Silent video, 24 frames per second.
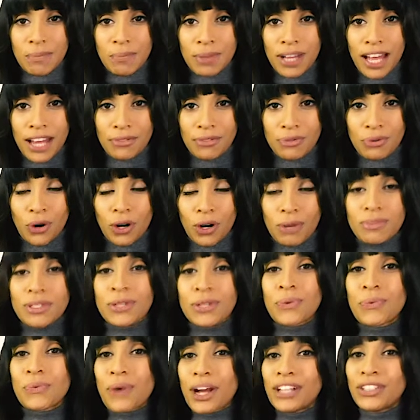platforms
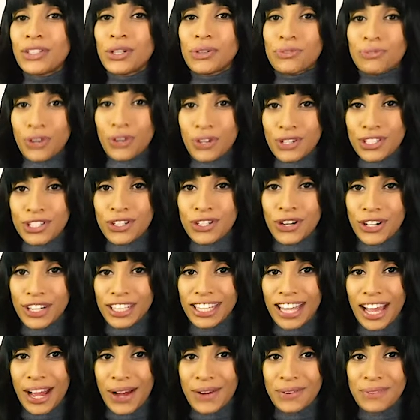when you're first starting
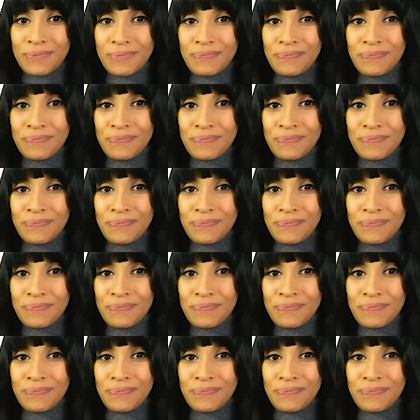out.